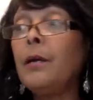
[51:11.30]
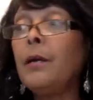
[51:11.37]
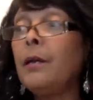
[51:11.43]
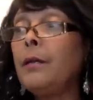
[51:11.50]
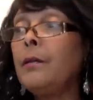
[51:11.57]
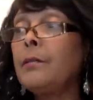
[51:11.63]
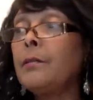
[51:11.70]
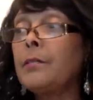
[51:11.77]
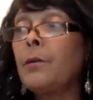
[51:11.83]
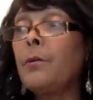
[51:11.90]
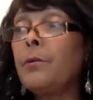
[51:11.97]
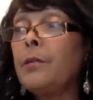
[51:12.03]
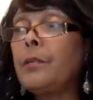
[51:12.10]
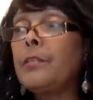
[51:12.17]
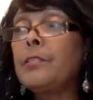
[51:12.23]
So
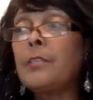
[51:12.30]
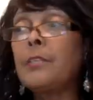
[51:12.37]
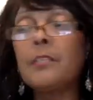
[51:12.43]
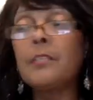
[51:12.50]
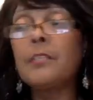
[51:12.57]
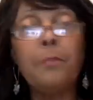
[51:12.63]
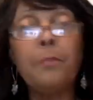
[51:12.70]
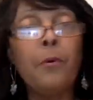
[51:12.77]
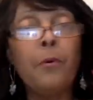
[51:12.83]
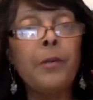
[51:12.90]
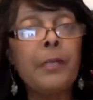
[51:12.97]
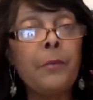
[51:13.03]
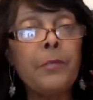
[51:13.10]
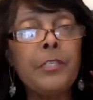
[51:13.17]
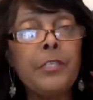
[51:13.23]
it's important that
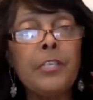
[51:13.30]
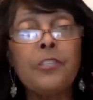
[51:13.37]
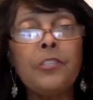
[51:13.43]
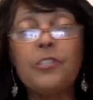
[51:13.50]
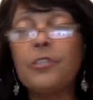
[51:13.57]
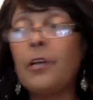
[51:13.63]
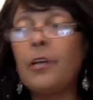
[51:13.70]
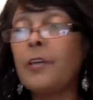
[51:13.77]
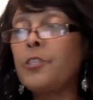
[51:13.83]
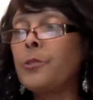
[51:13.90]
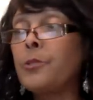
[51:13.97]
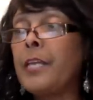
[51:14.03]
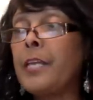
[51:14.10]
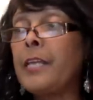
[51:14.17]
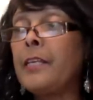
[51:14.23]
we teach our children
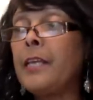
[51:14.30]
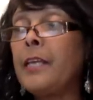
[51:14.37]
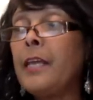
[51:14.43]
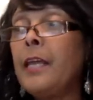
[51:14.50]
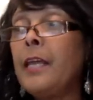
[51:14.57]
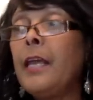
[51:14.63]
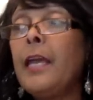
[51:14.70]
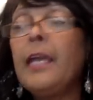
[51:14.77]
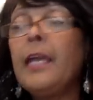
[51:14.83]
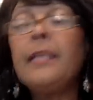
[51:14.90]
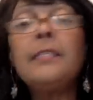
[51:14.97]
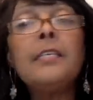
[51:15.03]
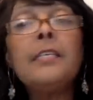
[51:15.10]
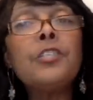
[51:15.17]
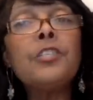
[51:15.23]
that.
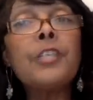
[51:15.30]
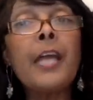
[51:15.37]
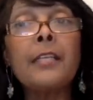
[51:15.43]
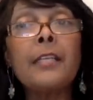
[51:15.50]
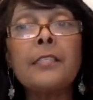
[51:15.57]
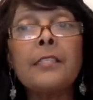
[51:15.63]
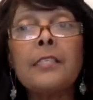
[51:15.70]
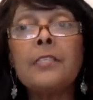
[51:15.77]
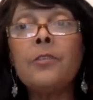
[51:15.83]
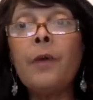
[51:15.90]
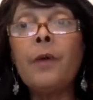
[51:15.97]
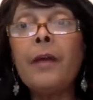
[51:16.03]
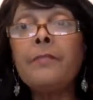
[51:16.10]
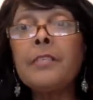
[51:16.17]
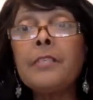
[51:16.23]
Intentionality. Do I
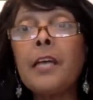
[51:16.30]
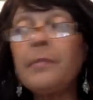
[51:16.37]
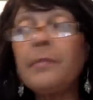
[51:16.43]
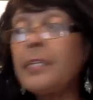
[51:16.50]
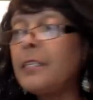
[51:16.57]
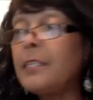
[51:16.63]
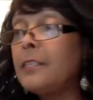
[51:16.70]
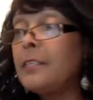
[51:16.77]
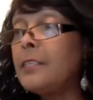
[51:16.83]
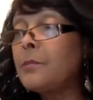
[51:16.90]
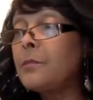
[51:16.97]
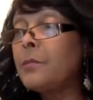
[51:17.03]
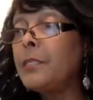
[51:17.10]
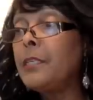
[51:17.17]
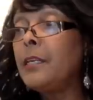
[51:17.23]
have time to get in this
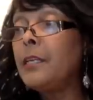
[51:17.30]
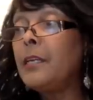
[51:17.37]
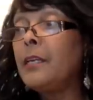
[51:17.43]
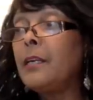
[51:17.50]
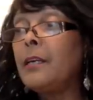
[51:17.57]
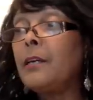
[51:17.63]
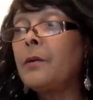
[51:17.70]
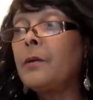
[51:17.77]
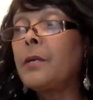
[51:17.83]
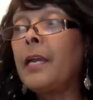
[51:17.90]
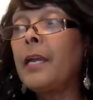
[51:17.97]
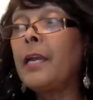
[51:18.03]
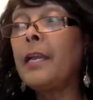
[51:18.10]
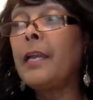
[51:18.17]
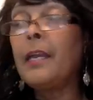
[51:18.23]
one?
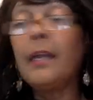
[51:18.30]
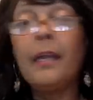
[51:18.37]
Okay.